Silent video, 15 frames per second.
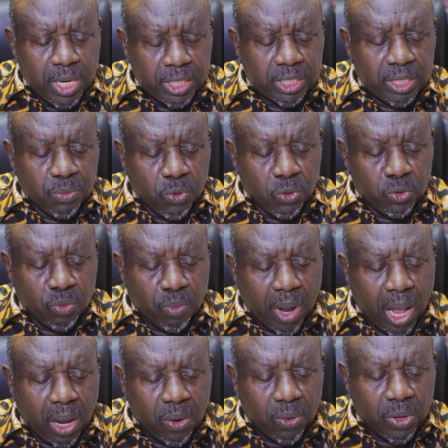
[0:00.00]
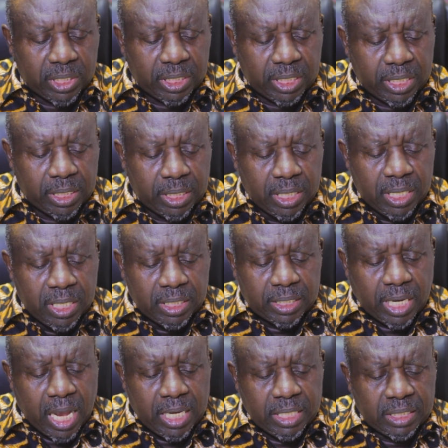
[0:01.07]
chimu dubak and was a
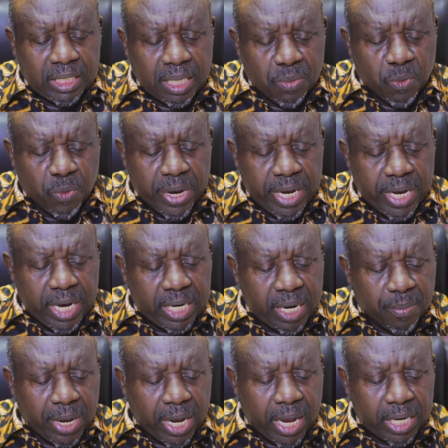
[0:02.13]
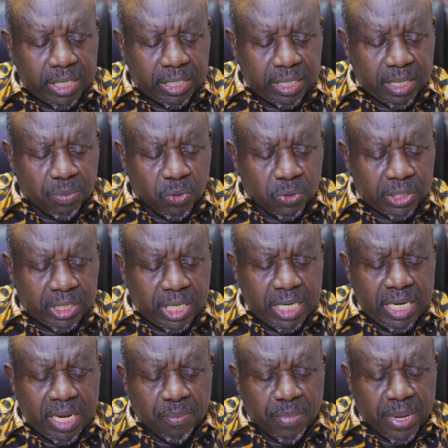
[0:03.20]
sahan some way and I'm a catchemo
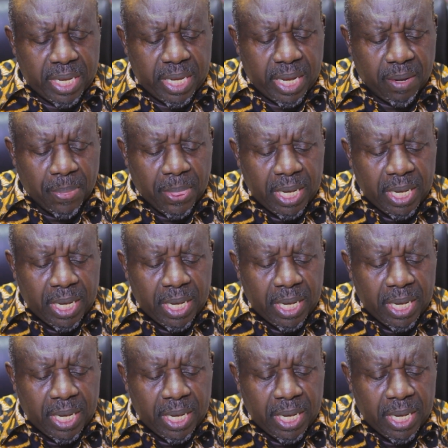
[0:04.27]
senior baye